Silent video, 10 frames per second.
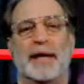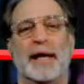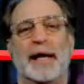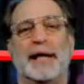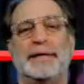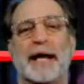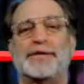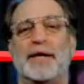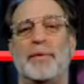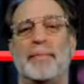Next
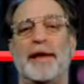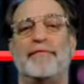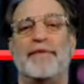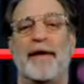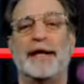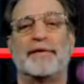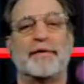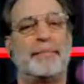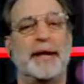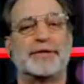year will be a very
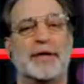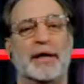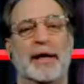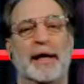different picture.